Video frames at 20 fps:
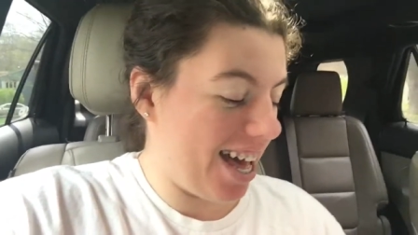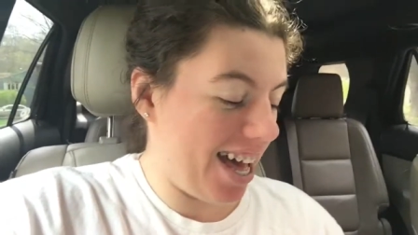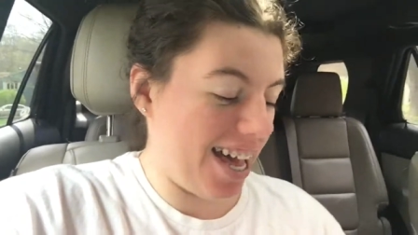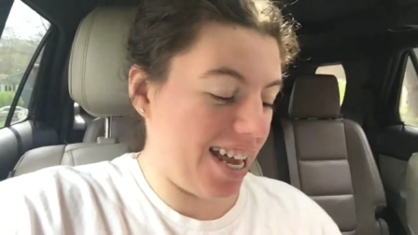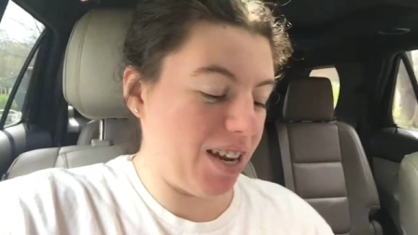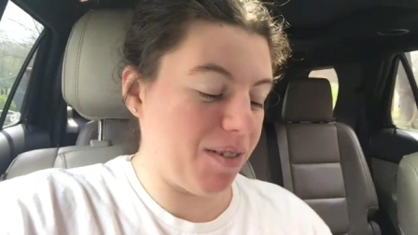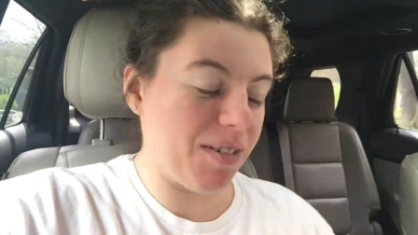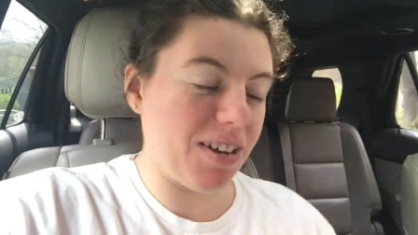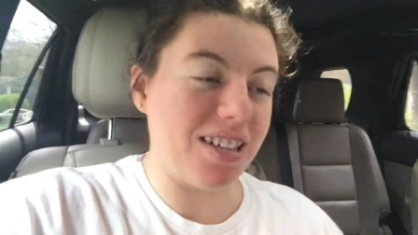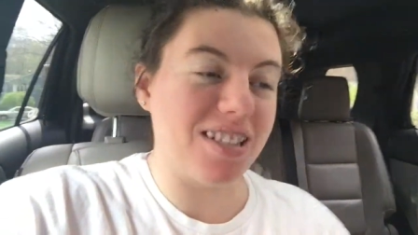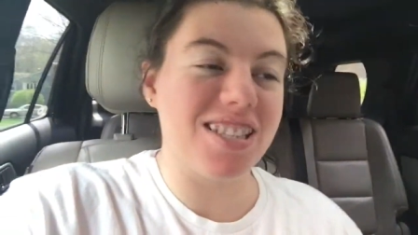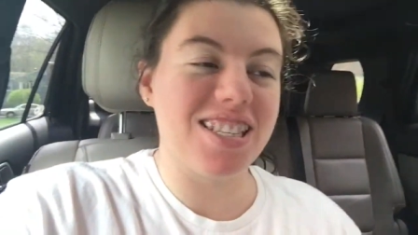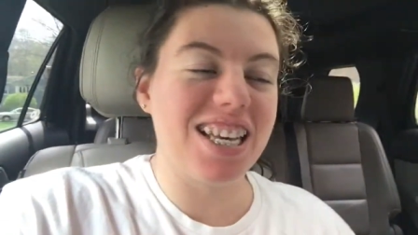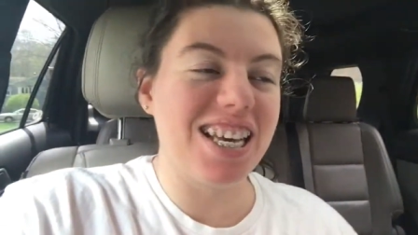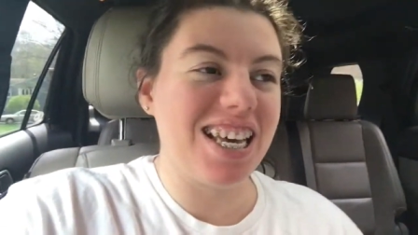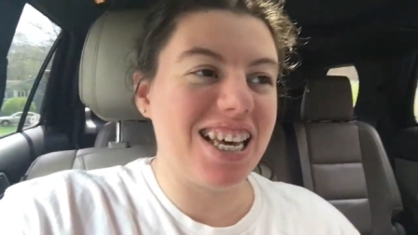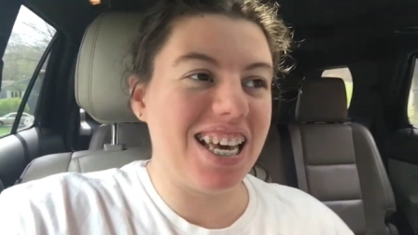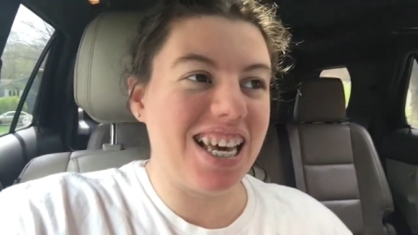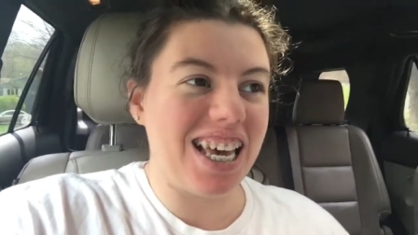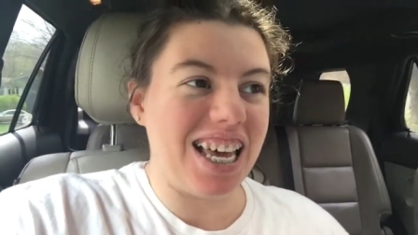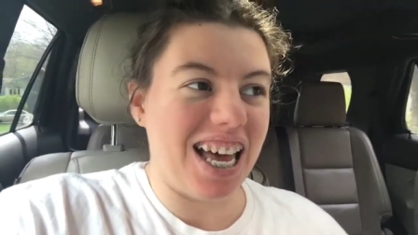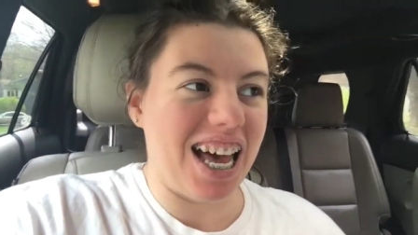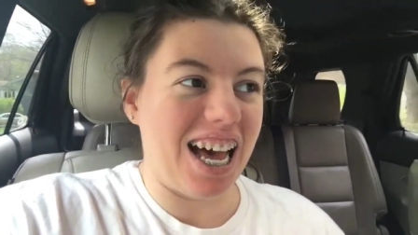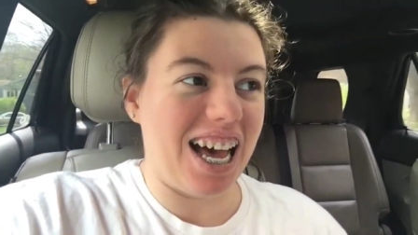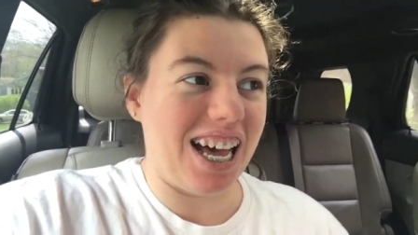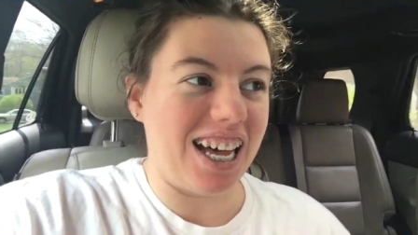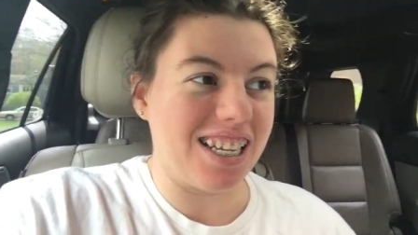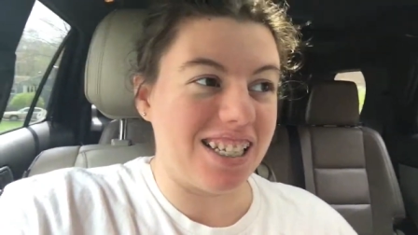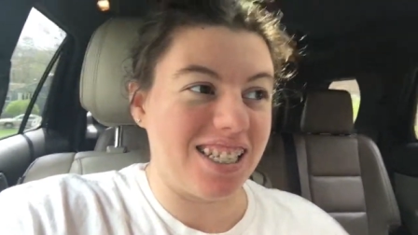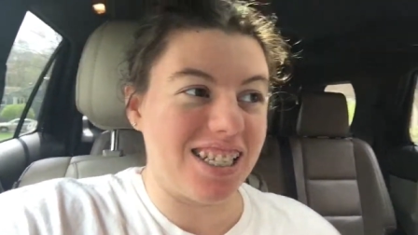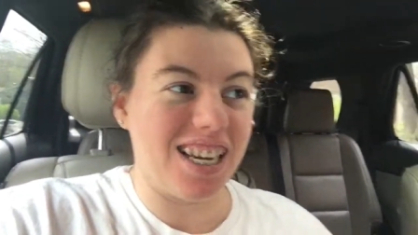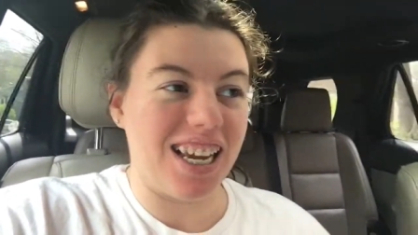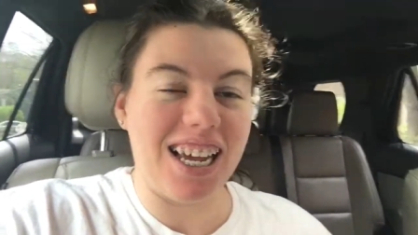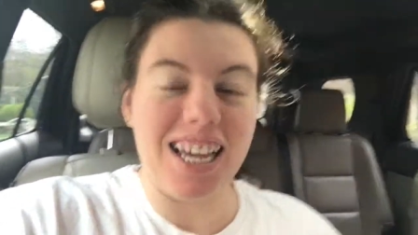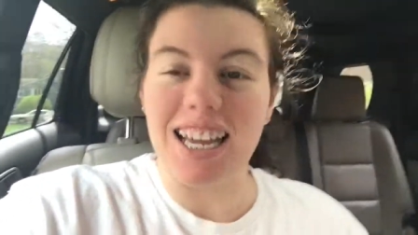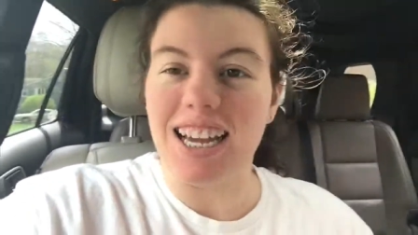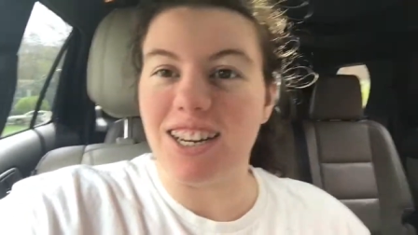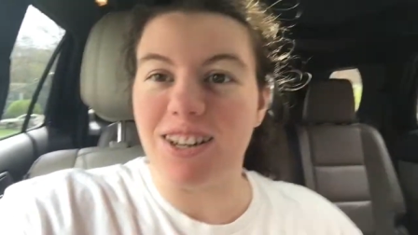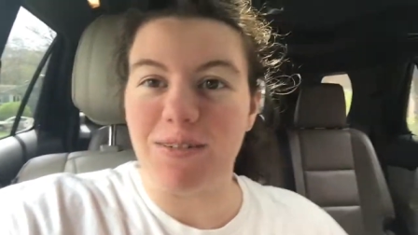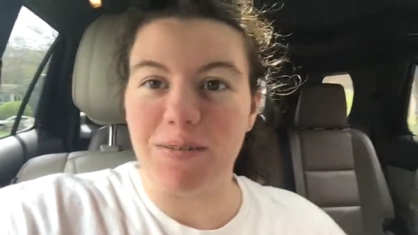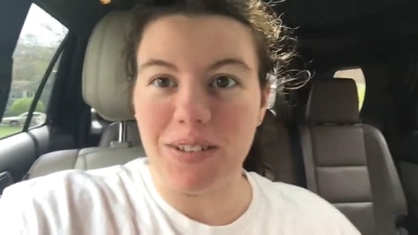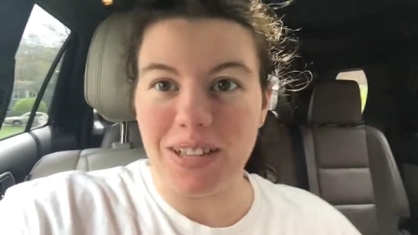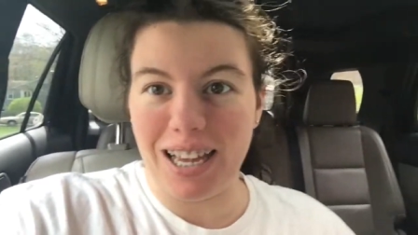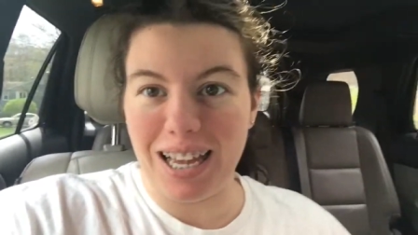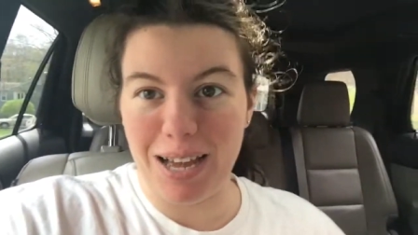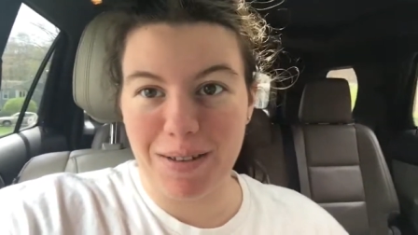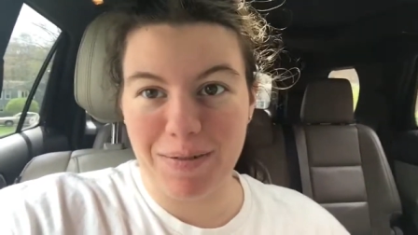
Anyways, uh, today I don't really